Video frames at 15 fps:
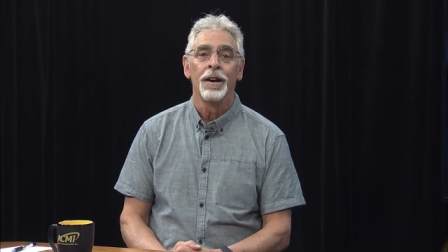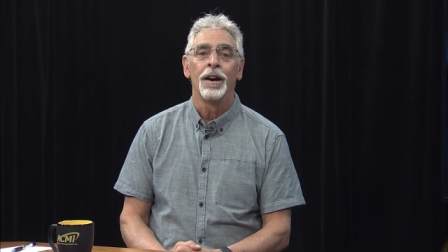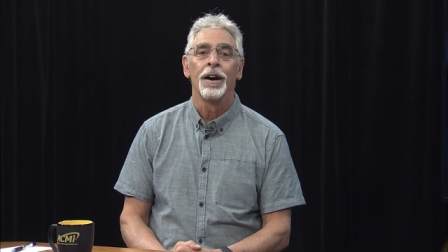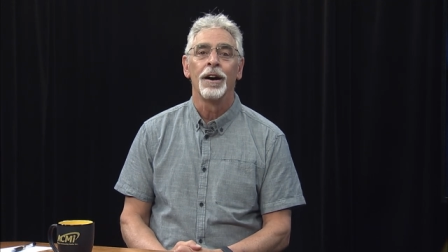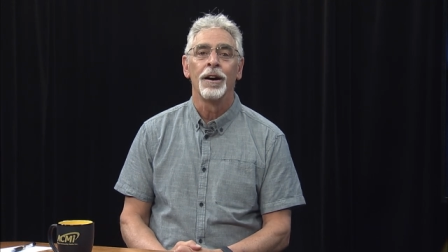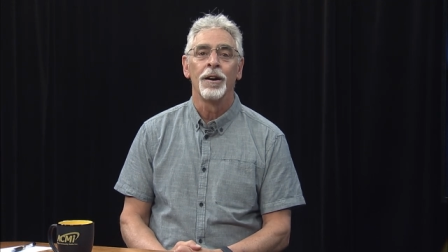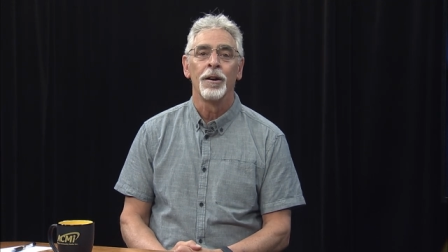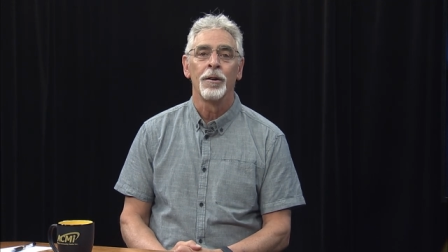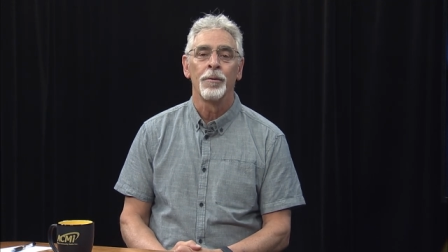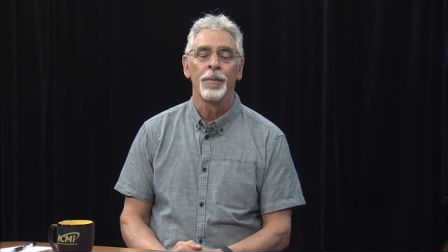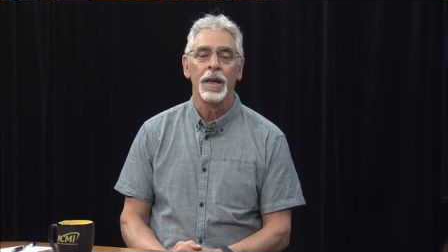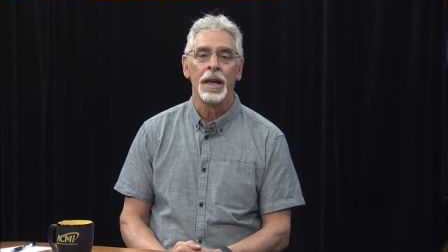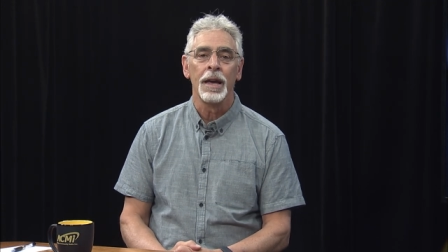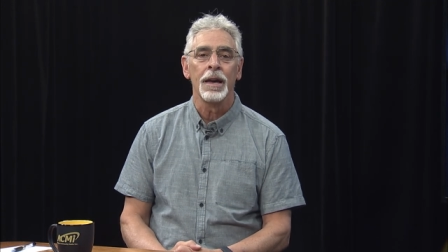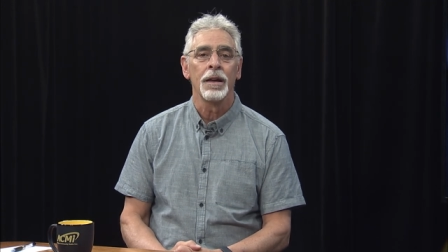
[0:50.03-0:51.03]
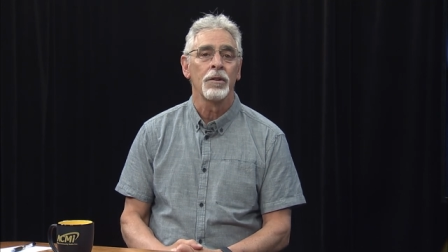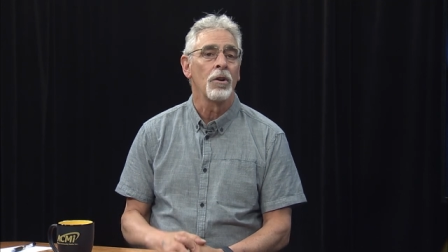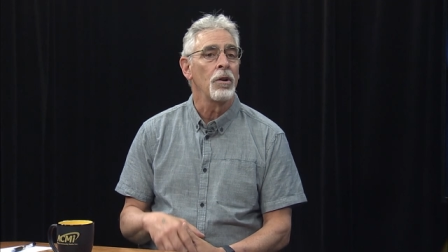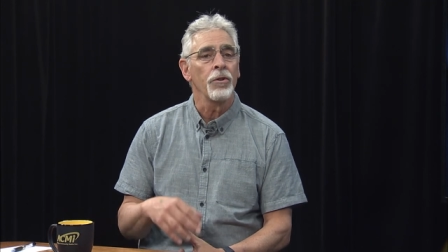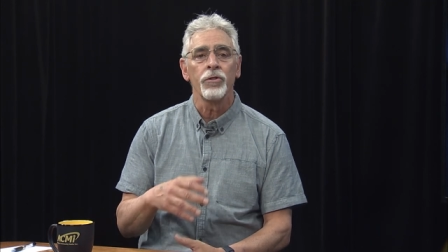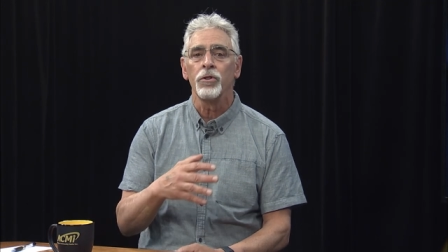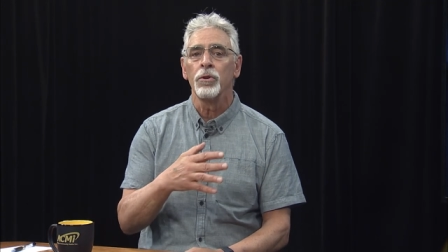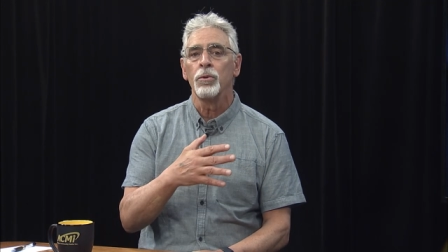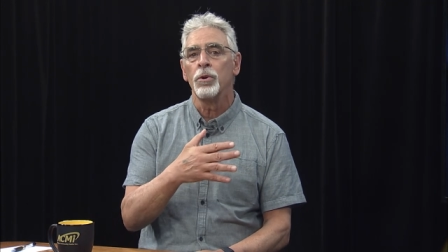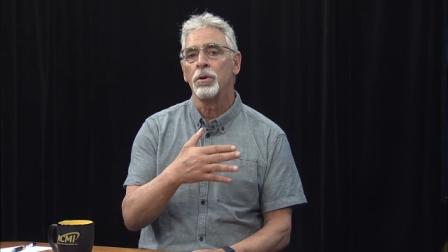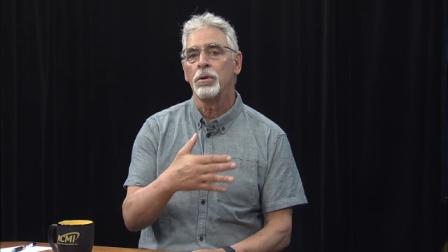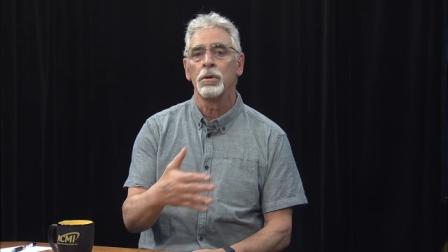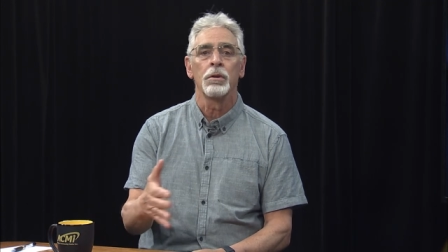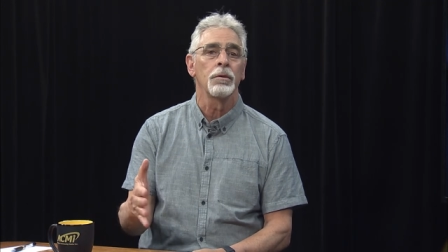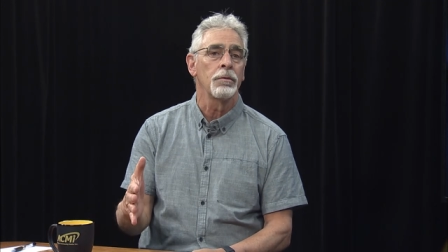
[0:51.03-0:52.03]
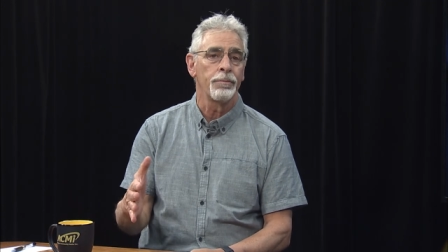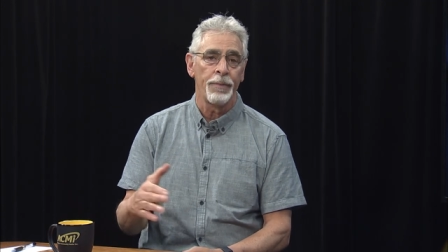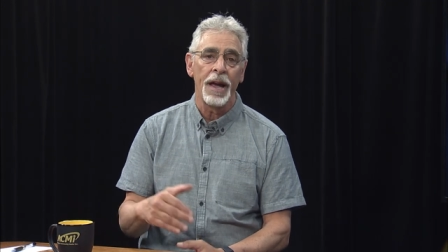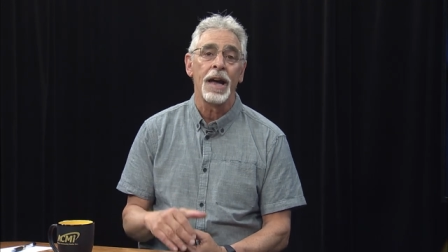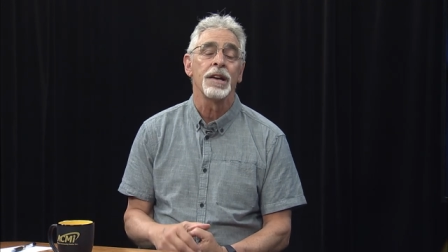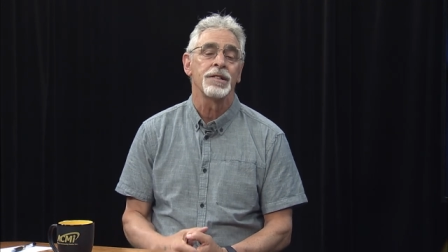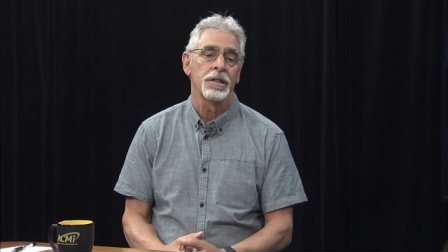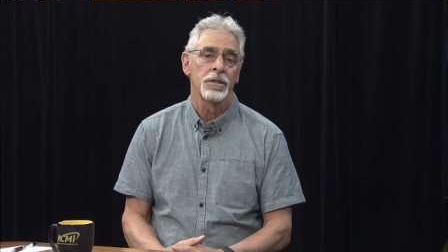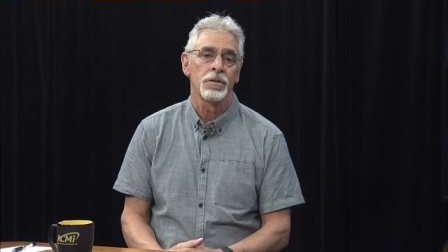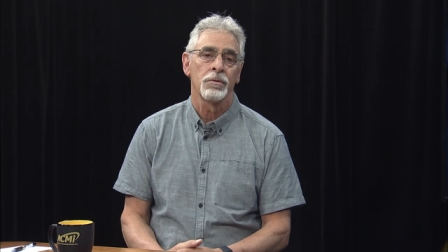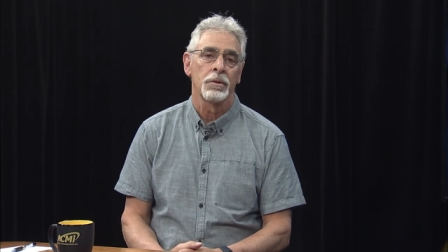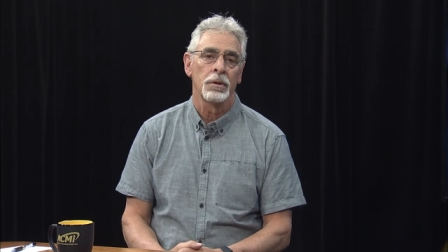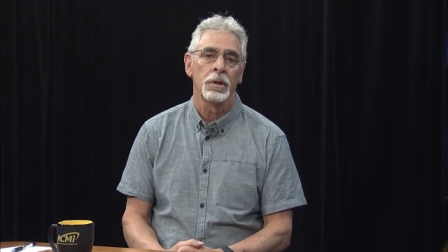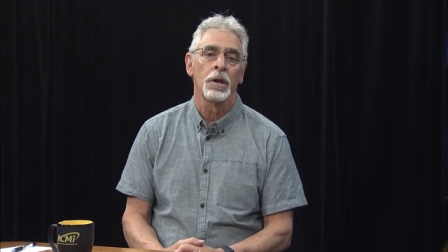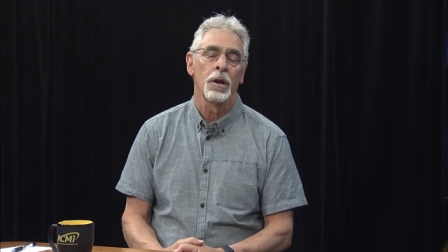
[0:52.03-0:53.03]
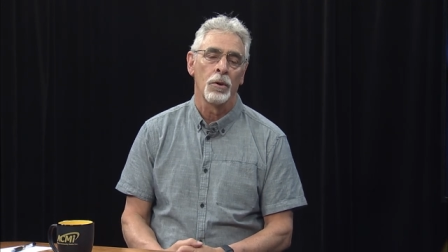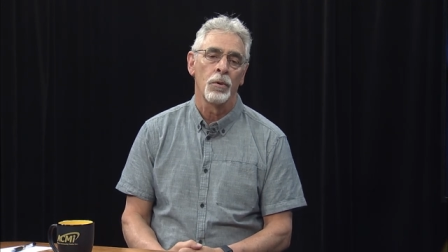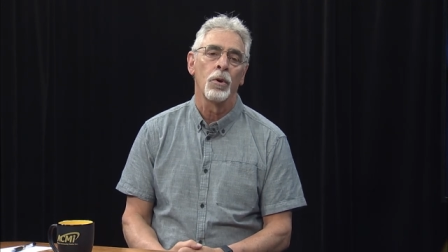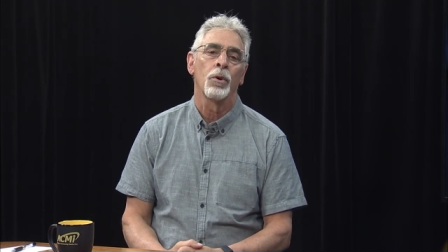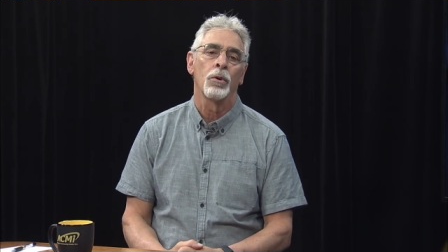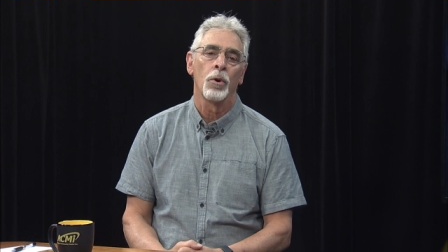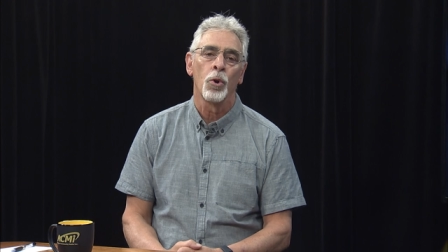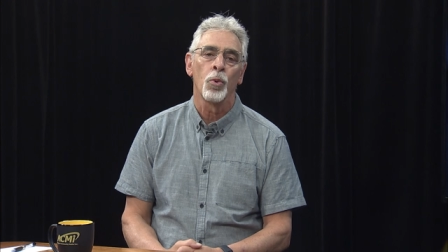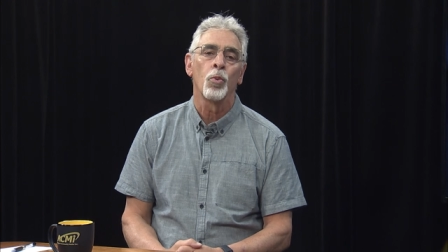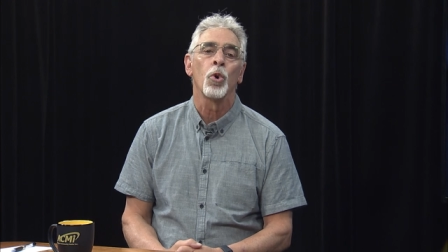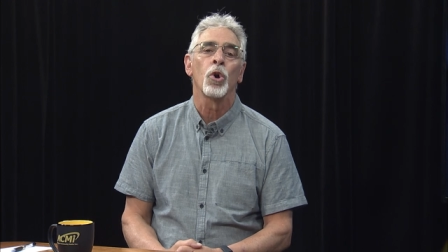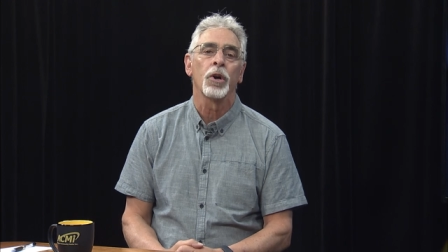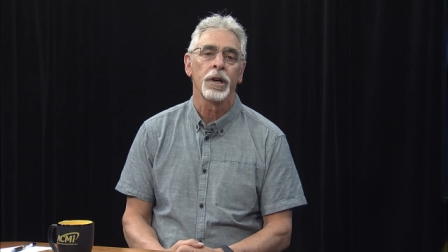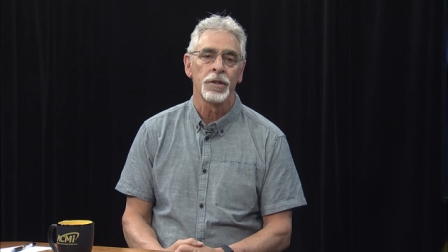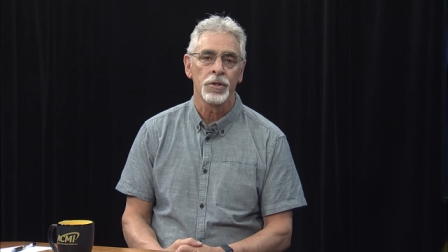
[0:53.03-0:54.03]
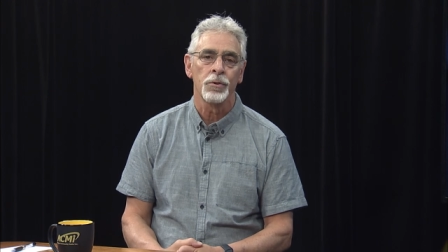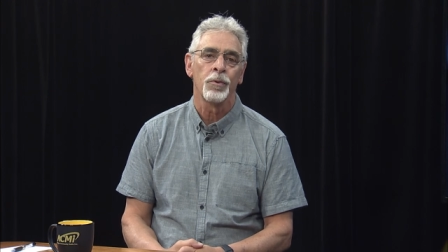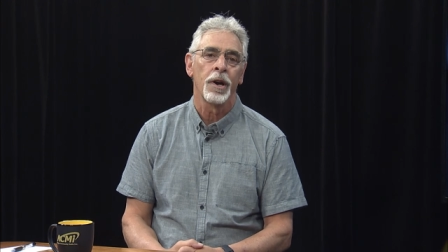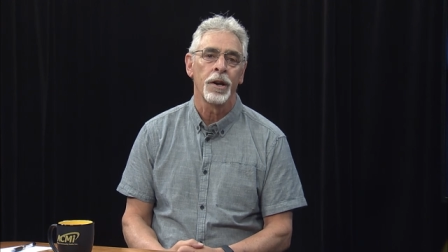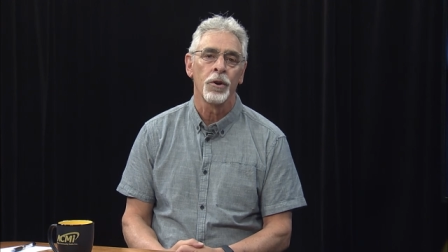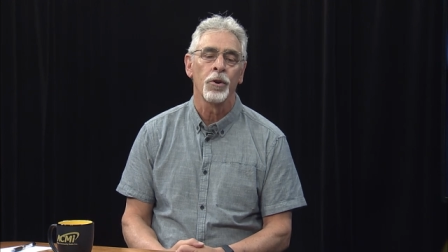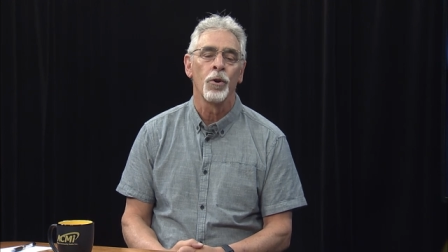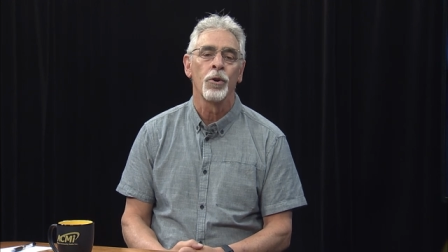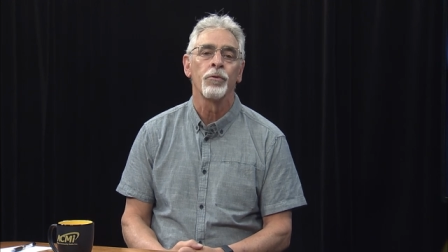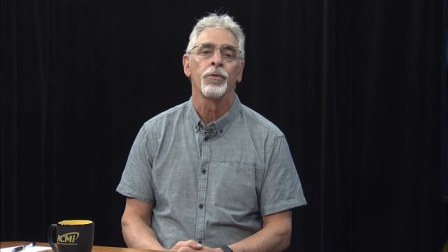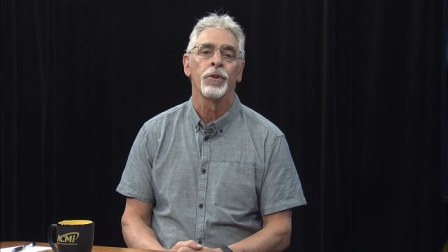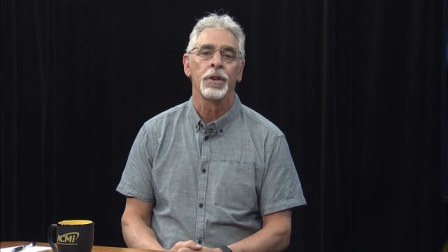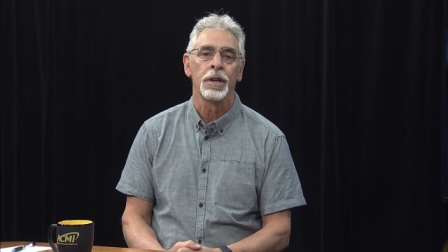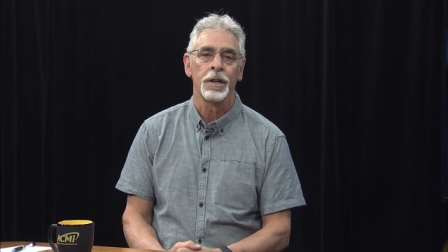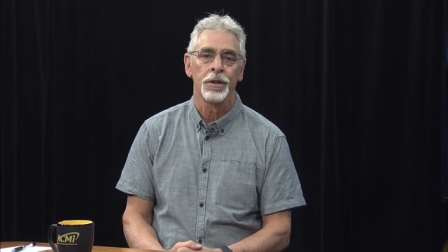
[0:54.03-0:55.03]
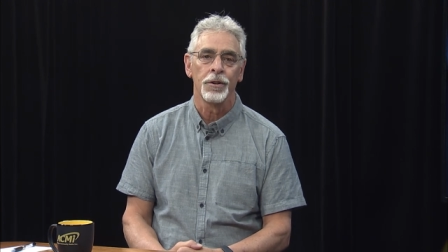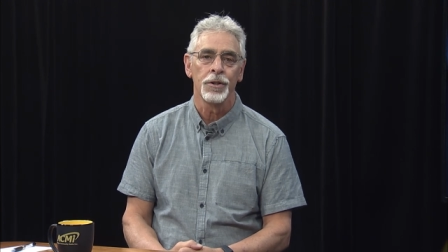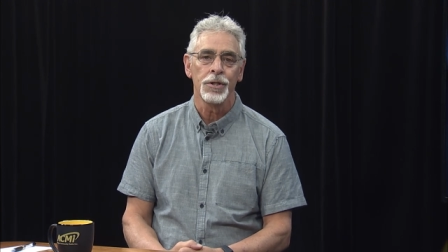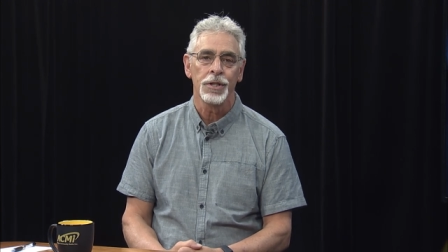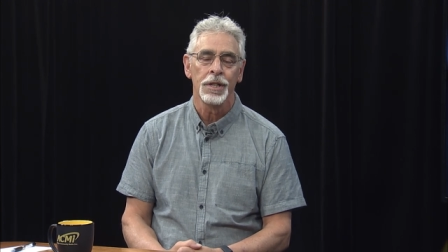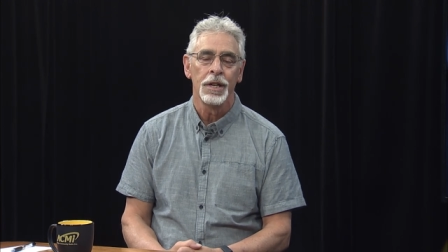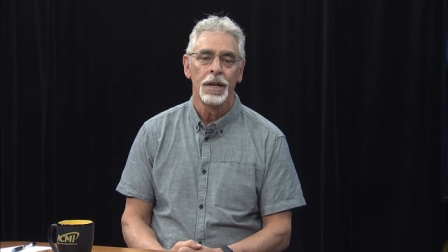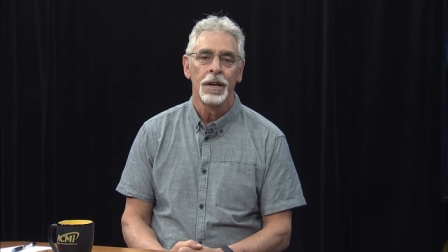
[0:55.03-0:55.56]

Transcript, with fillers: Um, and also her past as a, you know her, her work as a writer over the years.